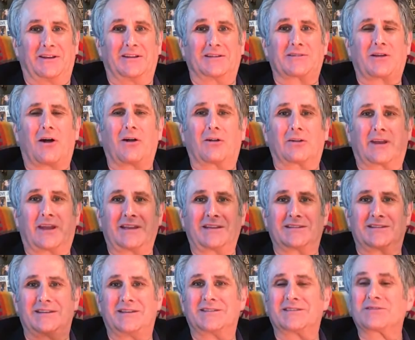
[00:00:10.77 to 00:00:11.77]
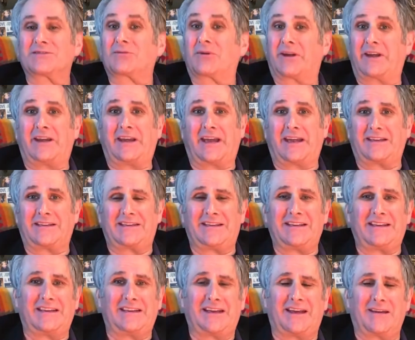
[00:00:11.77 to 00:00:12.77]
this holiday season
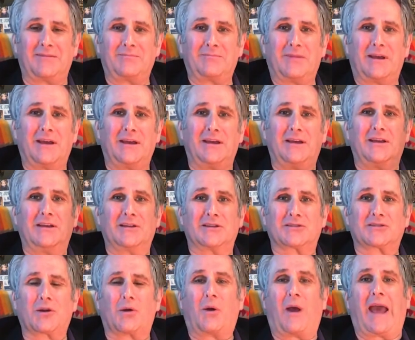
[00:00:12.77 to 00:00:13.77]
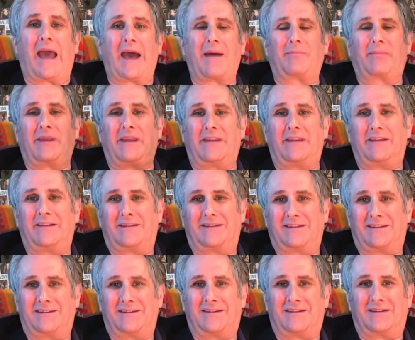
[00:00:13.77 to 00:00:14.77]
2019. I'm so happy
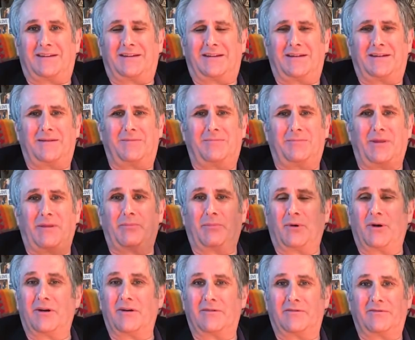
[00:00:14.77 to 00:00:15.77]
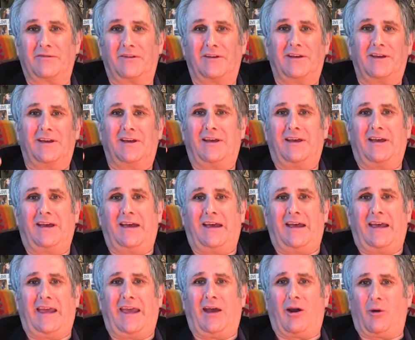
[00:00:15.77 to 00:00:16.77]
that people have
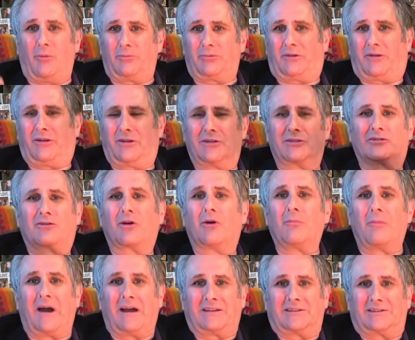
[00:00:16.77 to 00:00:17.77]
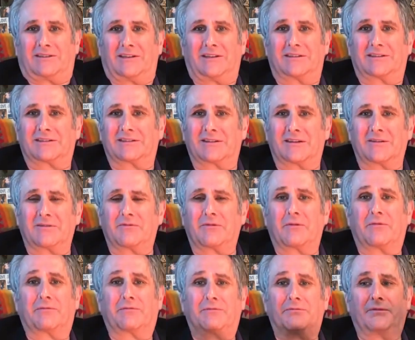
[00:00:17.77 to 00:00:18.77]
helped so much. It's
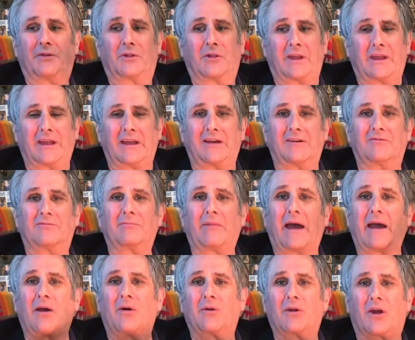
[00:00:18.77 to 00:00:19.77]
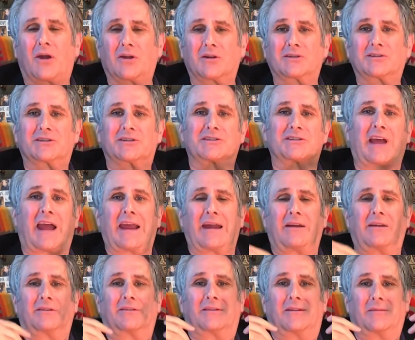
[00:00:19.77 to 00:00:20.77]
fulfilling of my own heart's
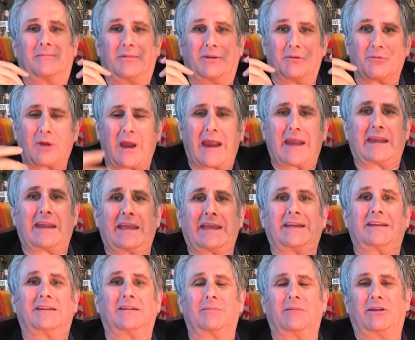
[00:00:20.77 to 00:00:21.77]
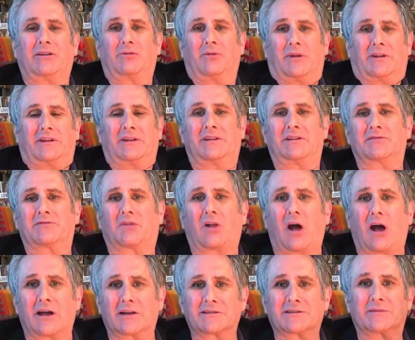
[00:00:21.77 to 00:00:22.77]
desire to be writing, to be doing these
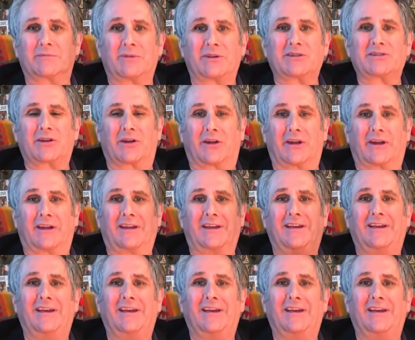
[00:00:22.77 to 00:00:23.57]
vlogs, and be sharing